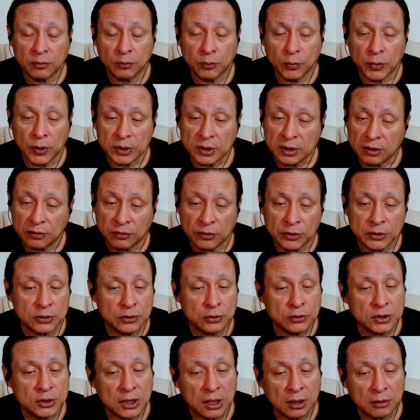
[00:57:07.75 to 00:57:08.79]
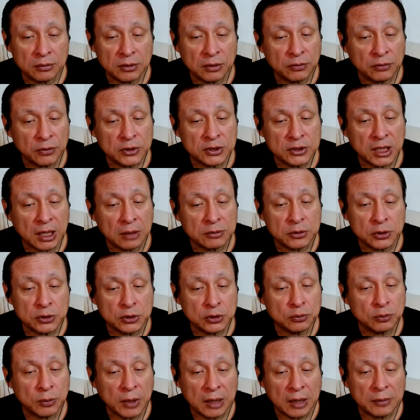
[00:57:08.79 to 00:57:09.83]
But the first chapter or
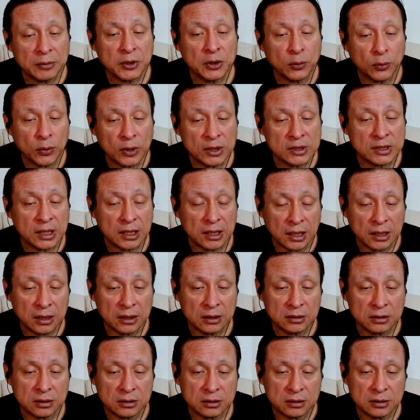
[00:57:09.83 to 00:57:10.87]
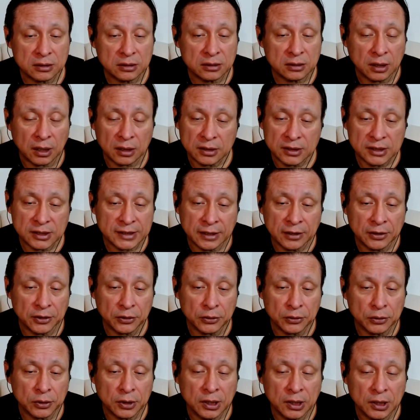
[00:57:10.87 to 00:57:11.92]
two might be the ones that like just like sink
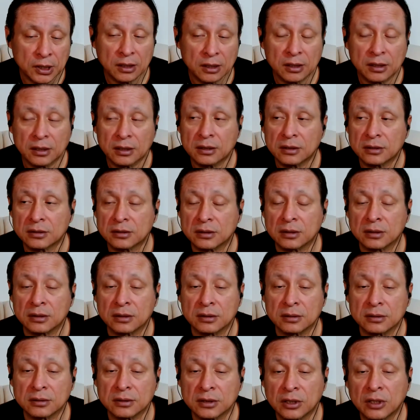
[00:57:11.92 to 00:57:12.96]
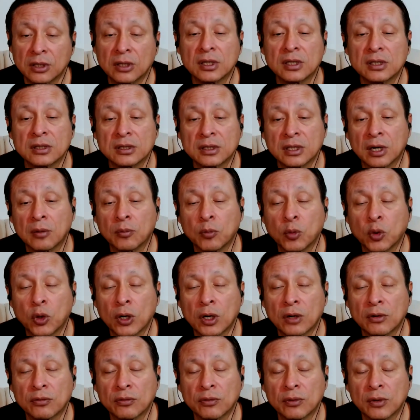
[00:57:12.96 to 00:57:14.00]
you. So there are
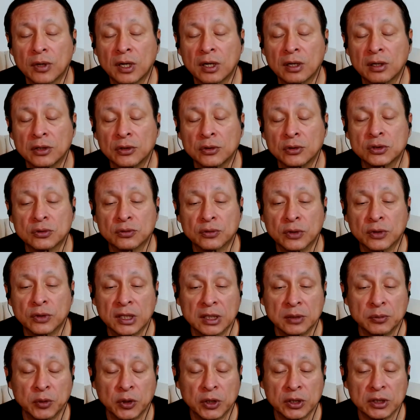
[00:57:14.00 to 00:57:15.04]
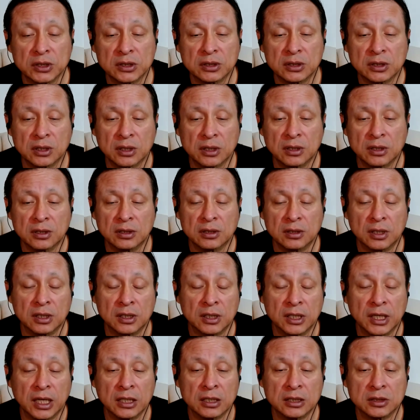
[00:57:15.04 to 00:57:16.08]
more user-friendly books
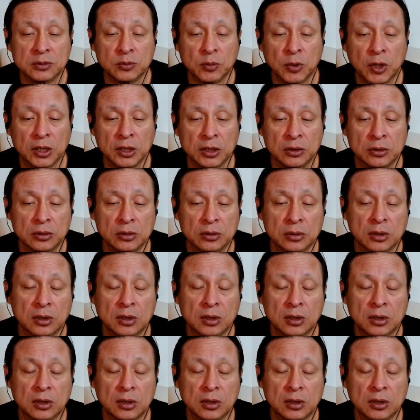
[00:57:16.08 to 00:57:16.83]
than Kalish and Montague.